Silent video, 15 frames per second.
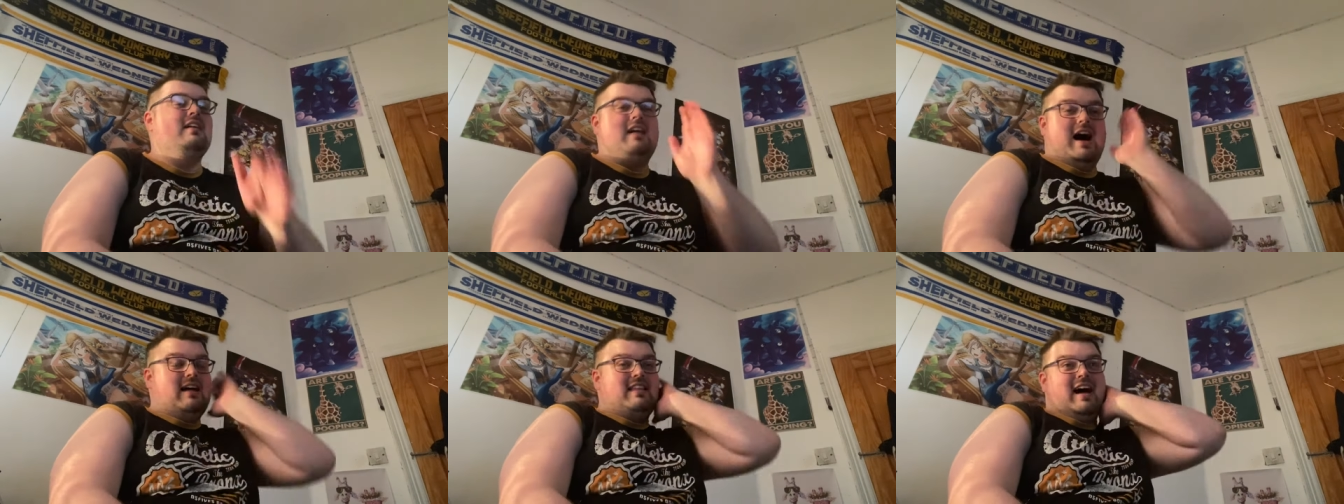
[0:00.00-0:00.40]

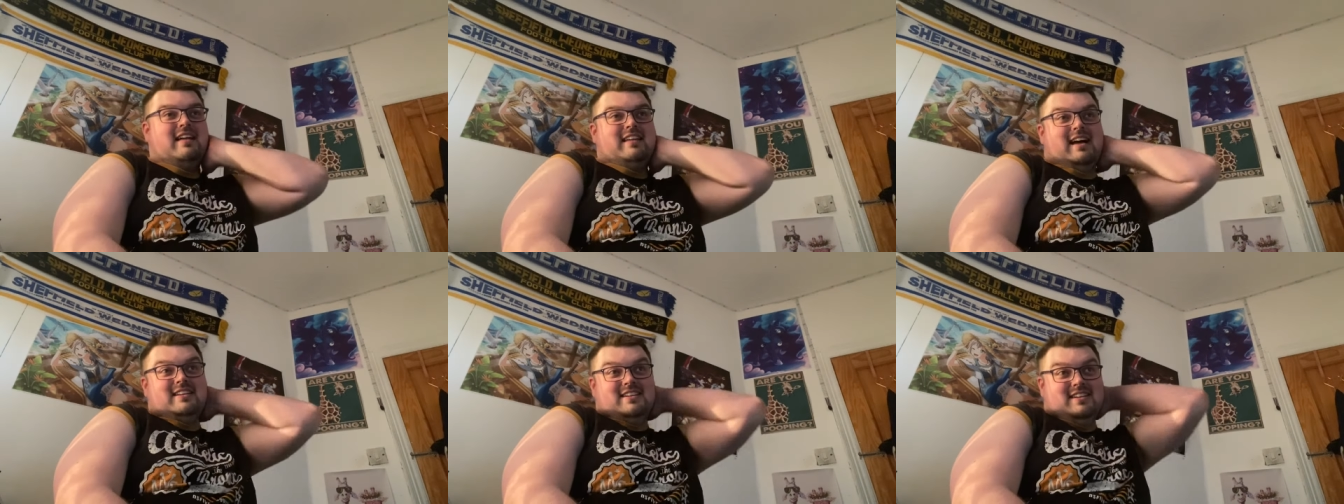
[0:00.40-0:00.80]
I
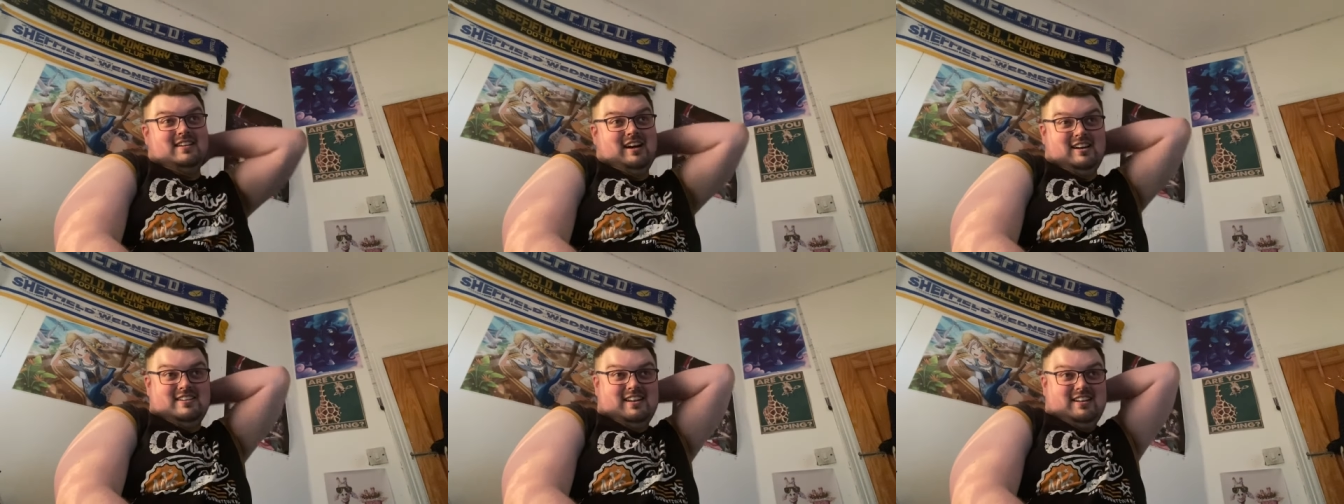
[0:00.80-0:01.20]
I, I didn't
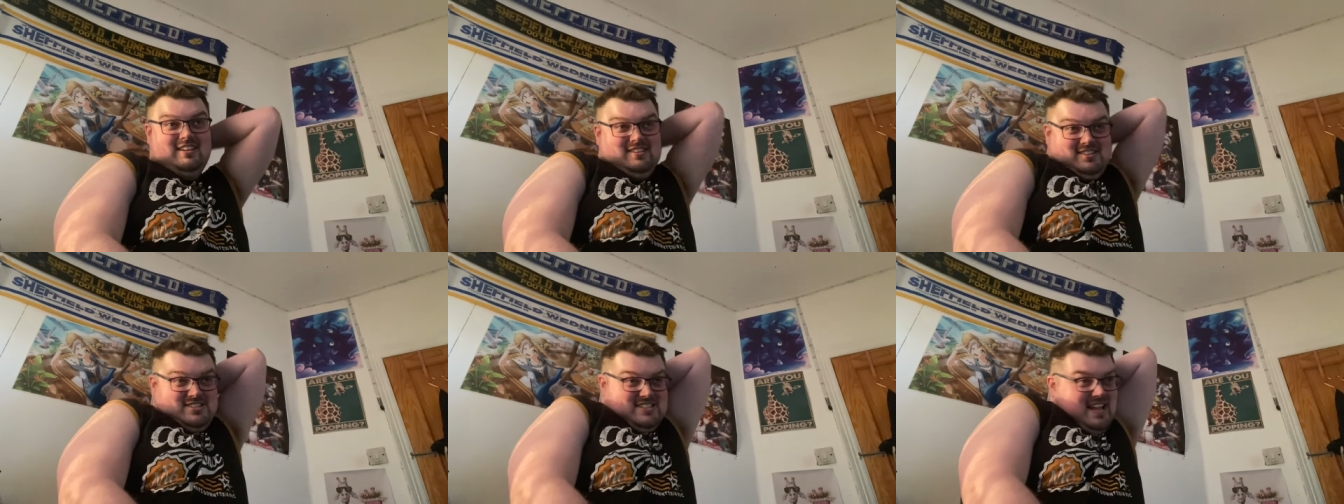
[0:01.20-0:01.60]
I didn't
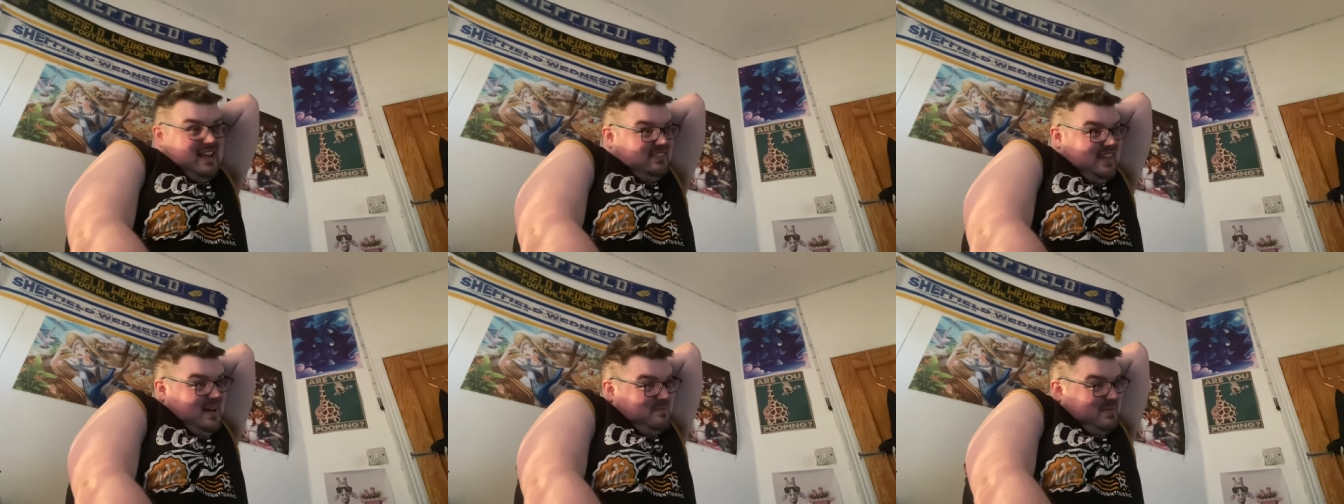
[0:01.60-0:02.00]

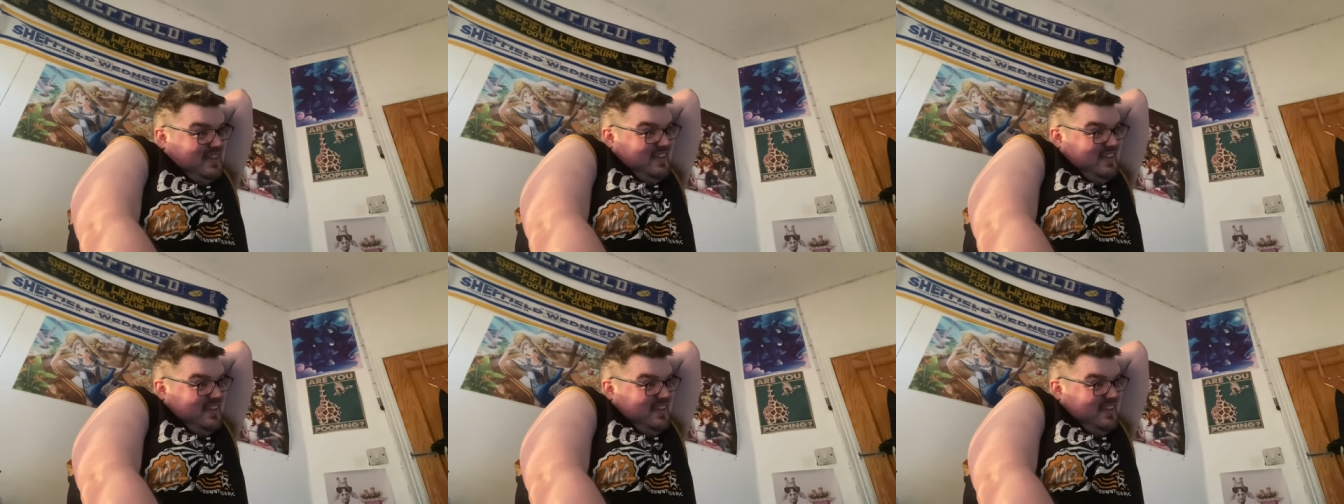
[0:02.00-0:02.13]
understand that